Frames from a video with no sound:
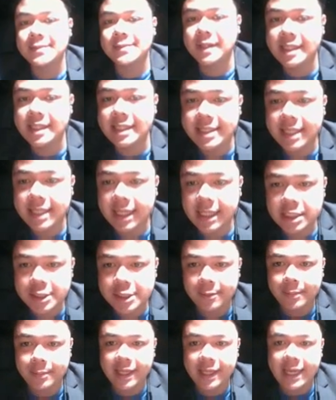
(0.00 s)
in the topic
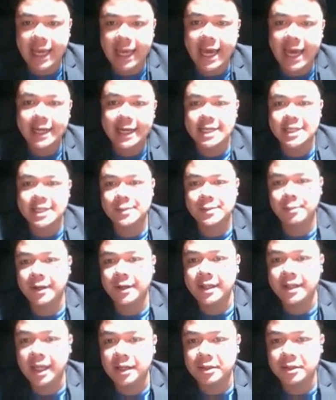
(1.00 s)
and experience in the
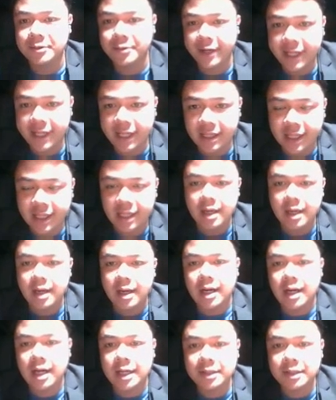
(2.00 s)
training. Okay,
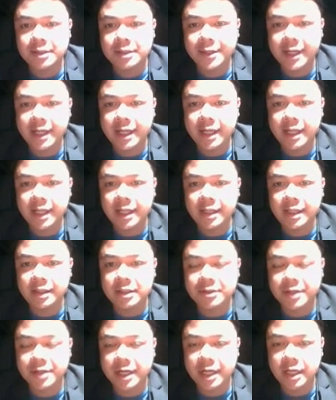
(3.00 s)

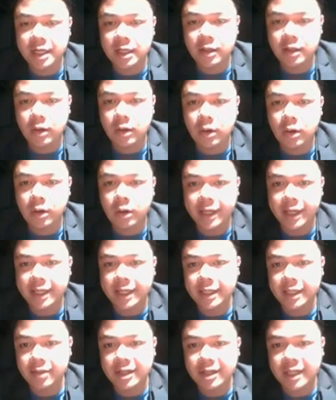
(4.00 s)
the trainer, or
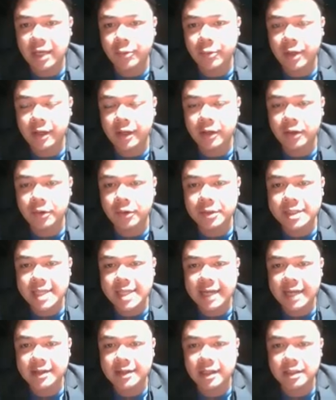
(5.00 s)
in the UiTM we known
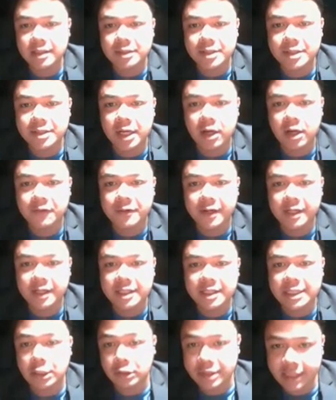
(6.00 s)
as the train of
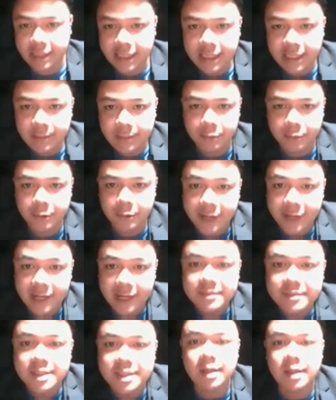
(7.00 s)
trainer
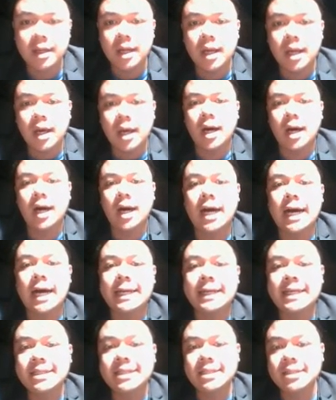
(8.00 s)
programs are
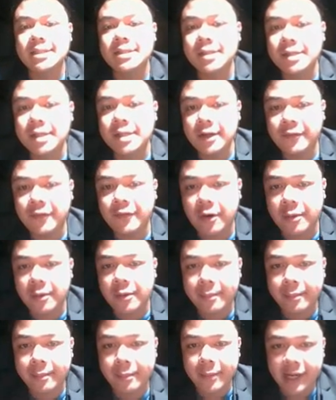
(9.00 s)
necessary for
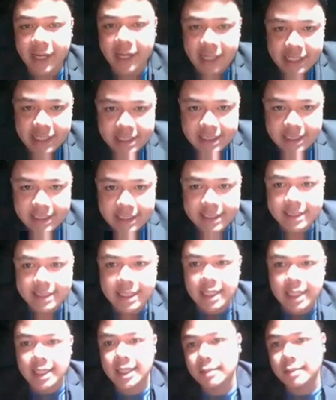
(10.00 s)
managers,
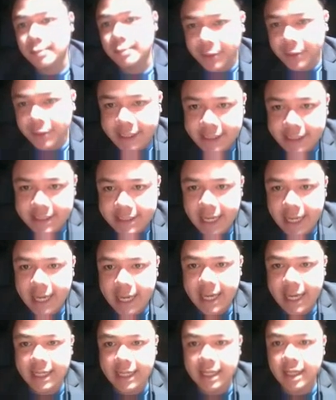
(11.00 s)
employees,
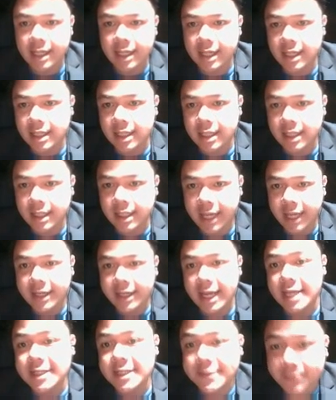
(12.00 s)
and
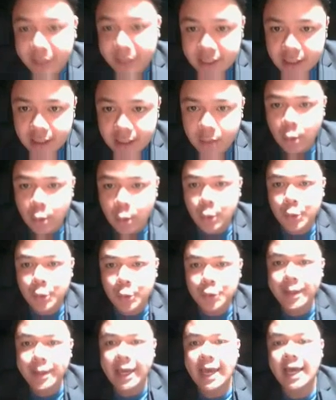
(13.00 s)
expert
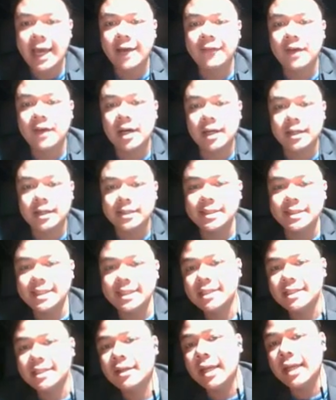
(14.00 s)
who may have a
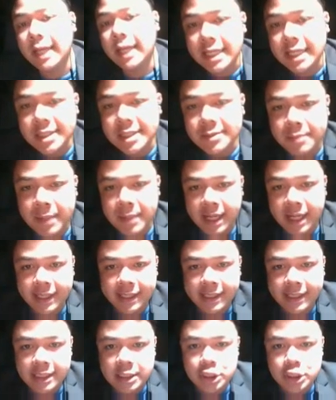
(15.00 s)
content knowledge but need
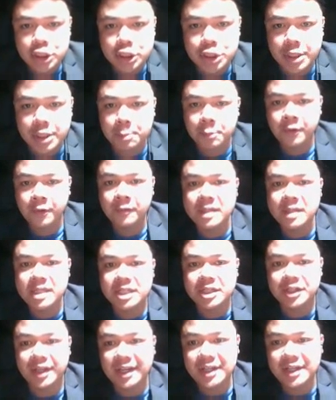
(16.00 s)
to improve
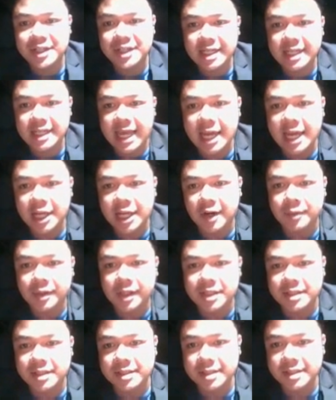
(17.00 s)
presentation and communication
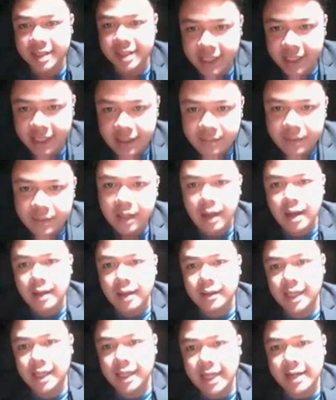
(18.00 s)
skill,
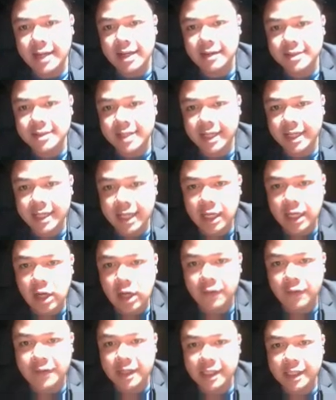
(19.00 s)
gain an understanding
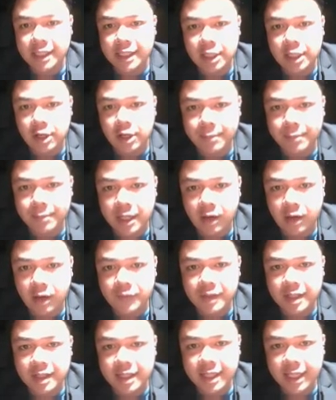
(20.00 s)
of the key component
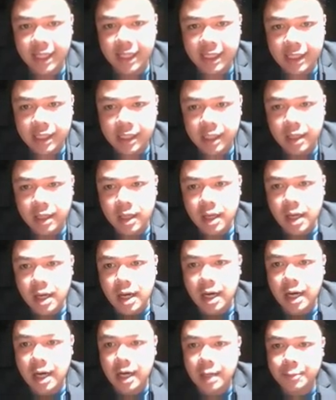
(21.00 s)
of the learning
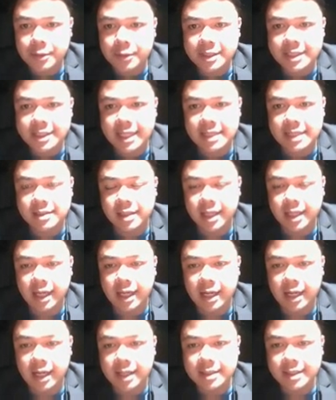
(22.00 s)
process.
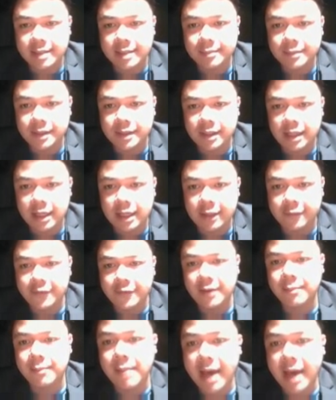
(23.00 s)
Okay, example, the
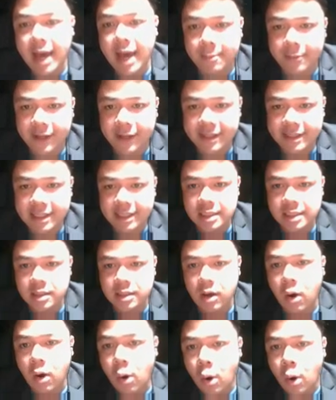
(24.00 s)
feedback,
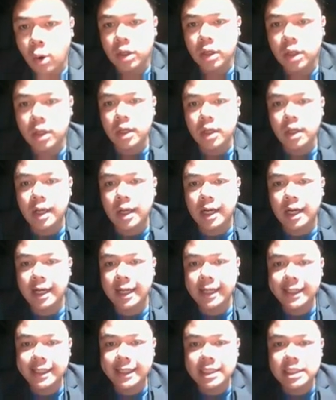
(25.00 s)
practice, or
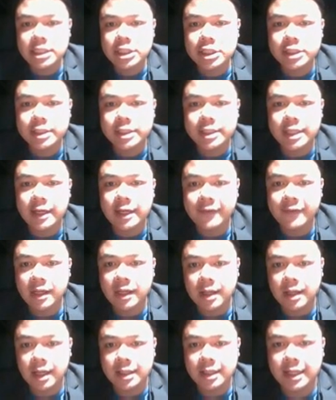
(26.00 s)
learn to develop the
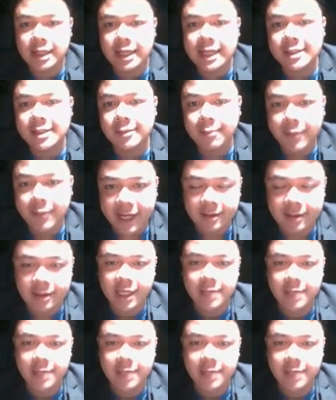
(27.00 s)
lesson plan. Okay,